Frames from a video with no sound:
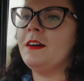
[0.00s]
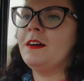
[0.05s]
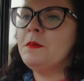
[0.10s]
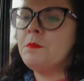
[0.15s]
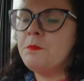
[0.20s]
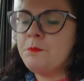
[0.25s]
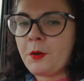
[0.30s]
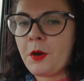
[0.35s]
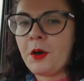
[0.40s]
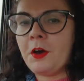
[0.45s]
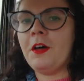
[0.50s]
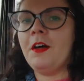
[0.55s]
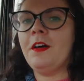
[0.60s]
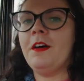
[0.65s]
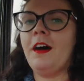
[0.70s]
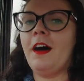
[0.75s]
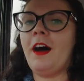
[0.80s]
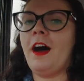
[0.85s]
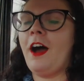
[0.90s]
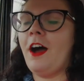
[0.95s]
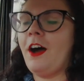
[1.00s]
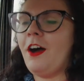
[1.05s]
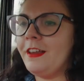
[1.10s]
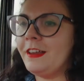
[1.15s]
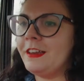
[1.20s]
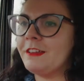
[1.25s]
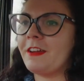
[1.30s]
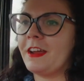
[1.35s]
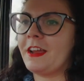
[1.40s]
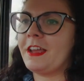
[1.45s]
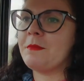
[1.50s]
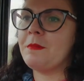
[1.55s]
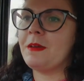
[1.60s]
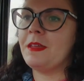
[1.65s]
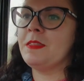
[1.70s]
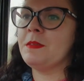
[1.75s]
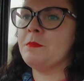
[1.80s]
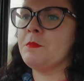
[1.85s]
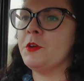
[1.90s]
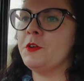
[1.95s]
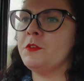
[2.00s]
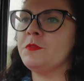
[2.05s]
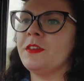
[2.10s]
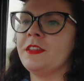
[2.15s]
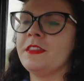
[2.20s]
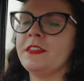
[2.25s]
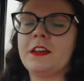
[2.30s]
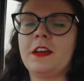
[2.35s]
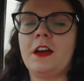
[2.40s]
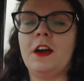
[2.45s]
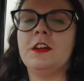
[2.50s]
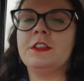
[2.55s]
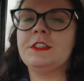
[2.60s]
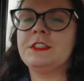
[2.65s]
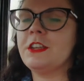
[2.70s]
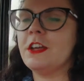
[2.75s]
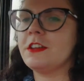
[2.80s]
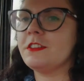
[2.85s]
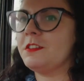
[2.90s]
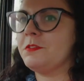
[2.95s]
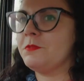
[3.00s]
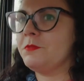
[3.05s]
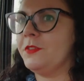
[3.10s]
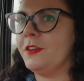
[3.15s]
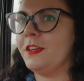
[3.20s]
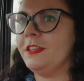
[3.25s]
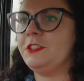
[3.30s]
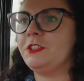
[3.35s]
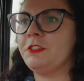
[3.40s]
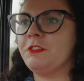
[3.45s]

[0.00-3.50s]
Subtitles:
But I highly recommend the movie. The car doesn't feature a lot